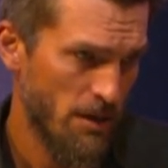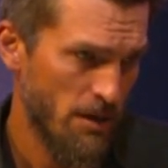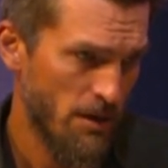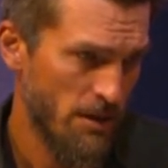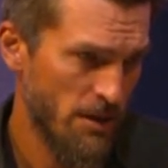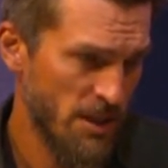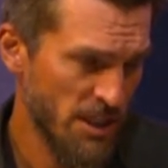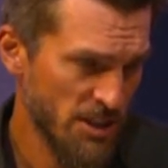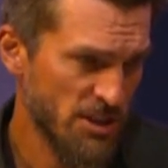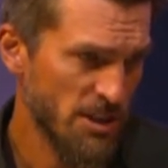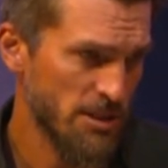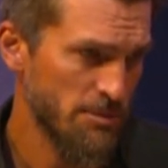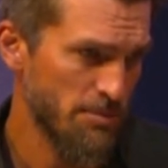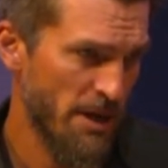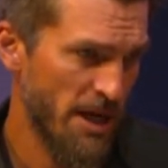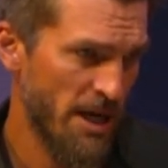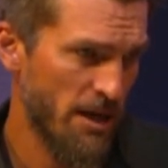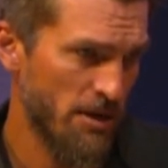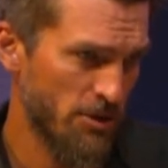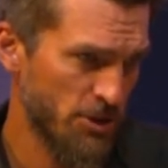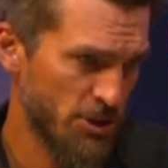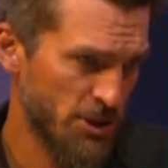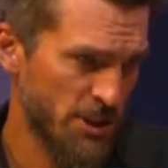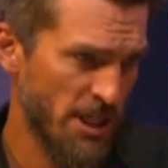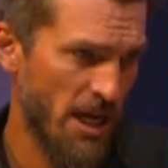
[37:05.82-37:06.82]
and this is my
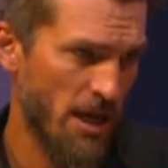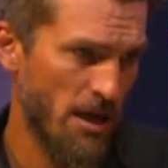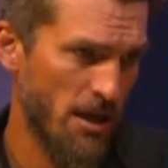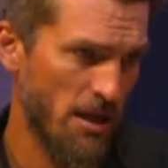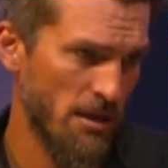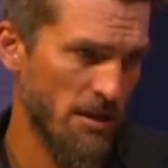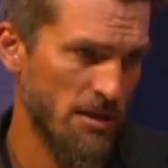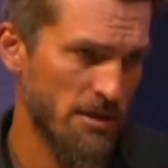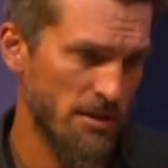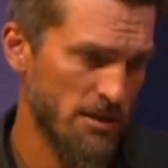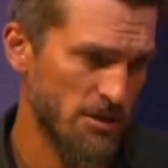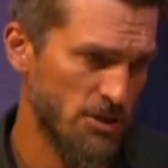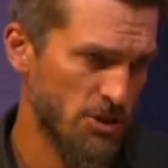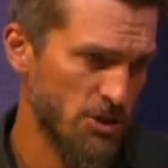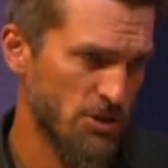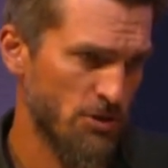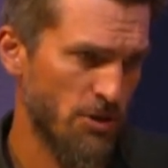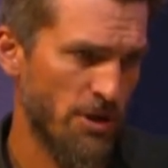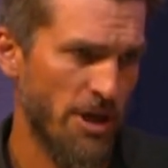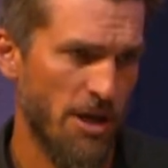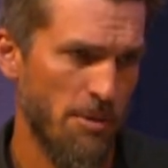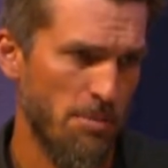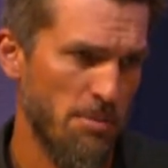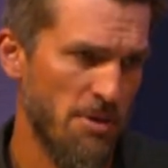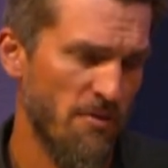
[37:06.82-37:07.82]
understanding, Linda, just
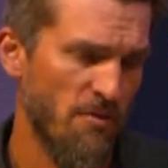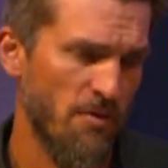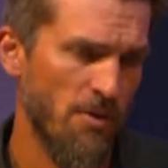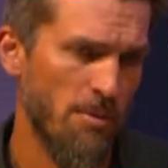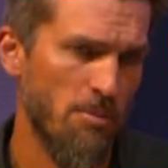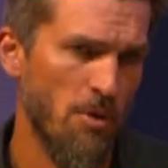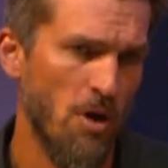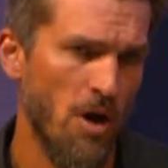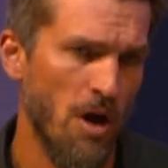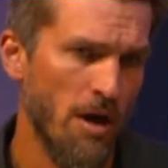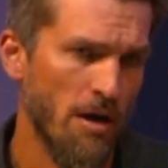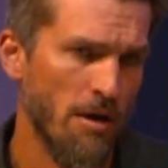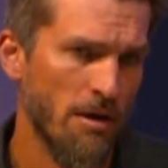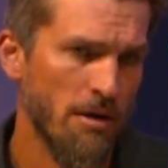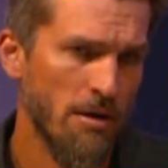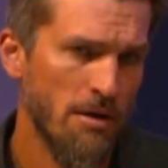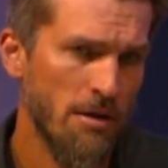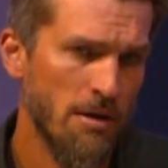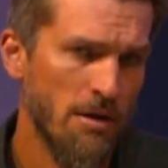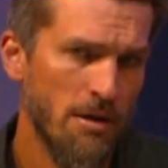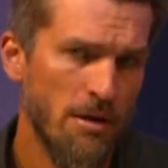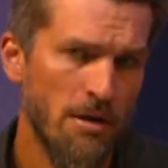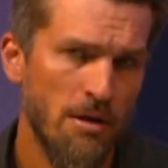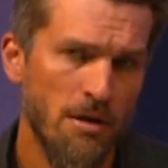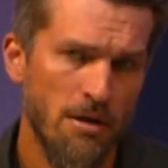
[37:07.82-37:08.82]
correct me if I'm wrong,
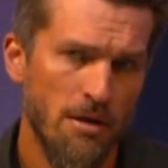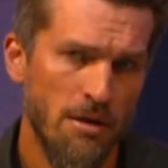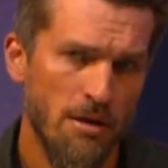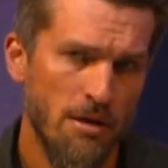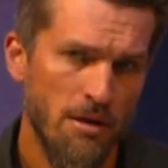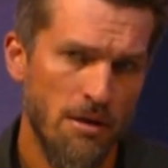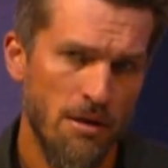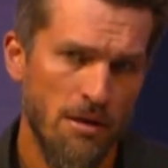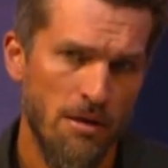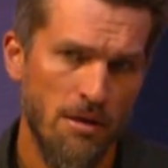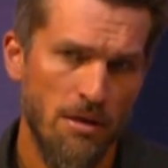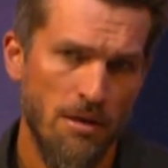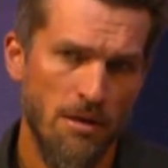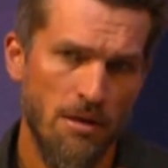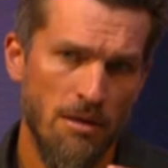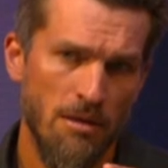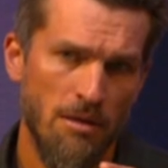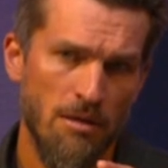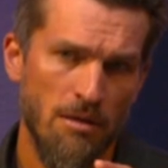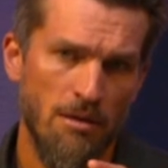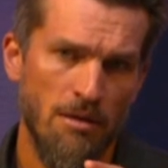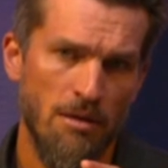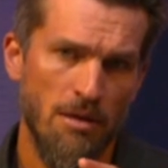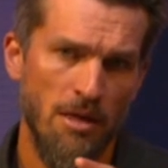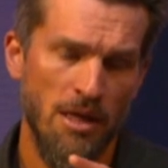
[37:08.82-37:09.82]

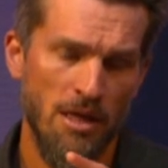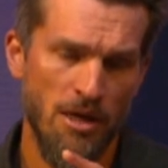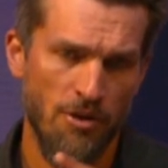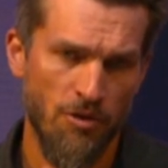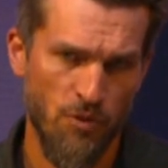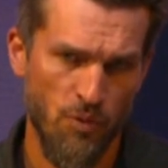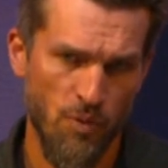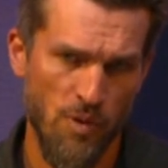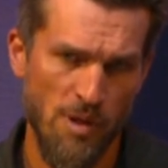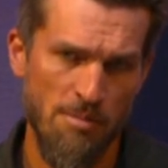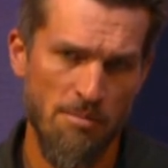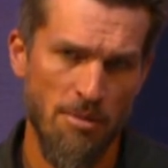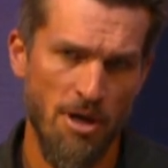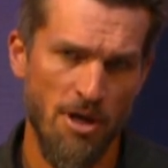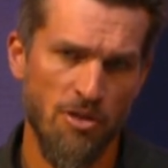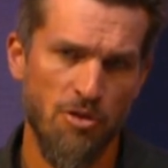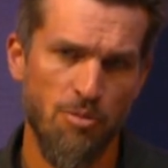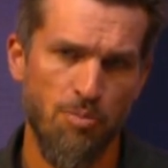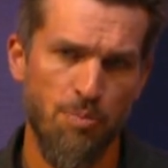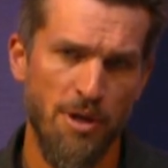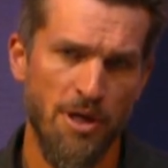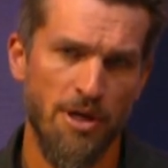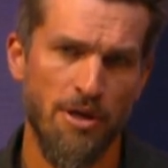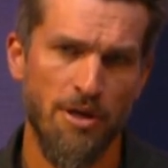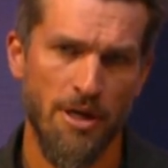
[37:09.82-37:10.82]
in a
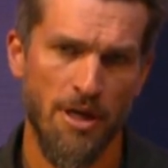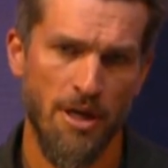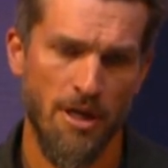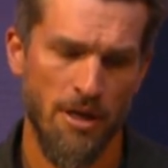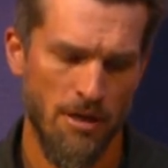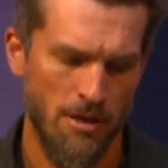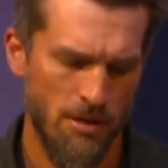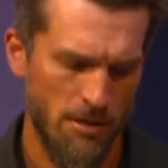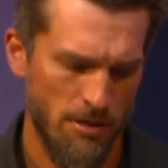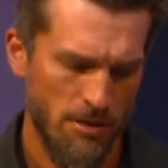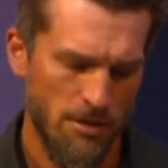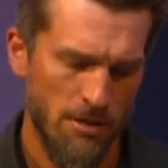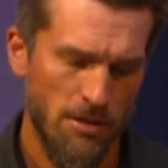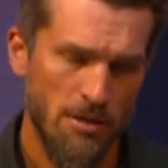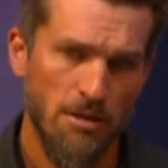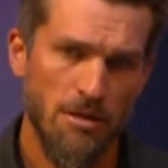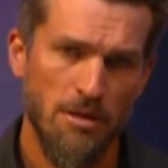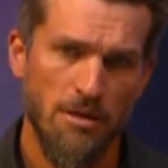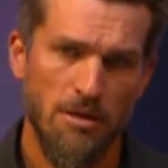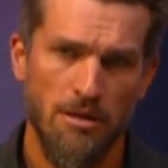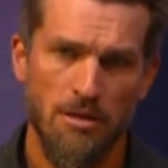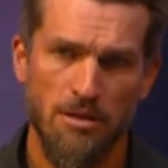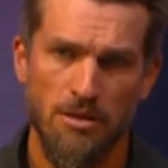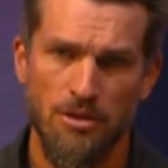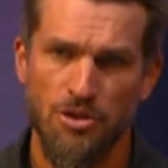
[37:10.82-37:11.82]
3-month period,
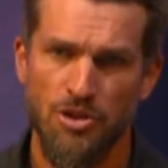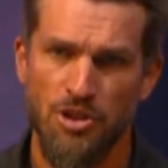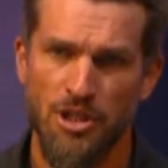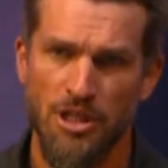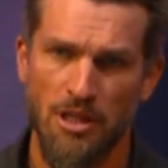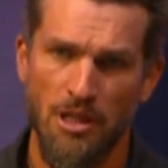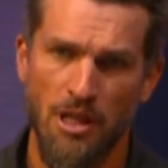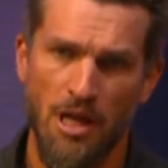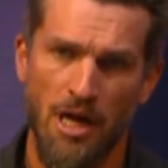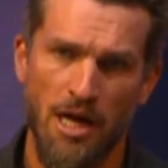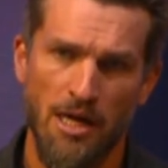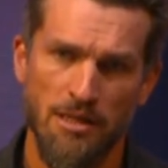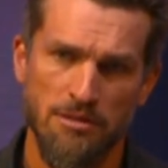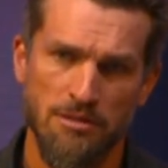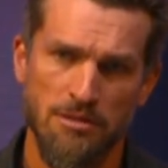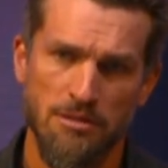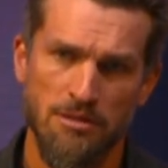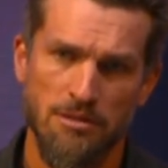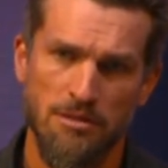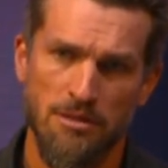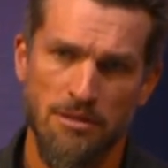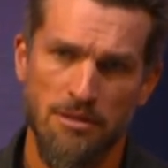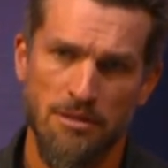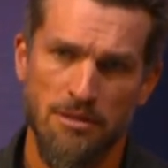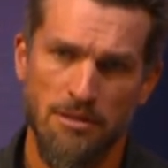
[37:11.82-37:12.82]
she
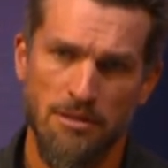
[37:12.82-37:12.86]
lost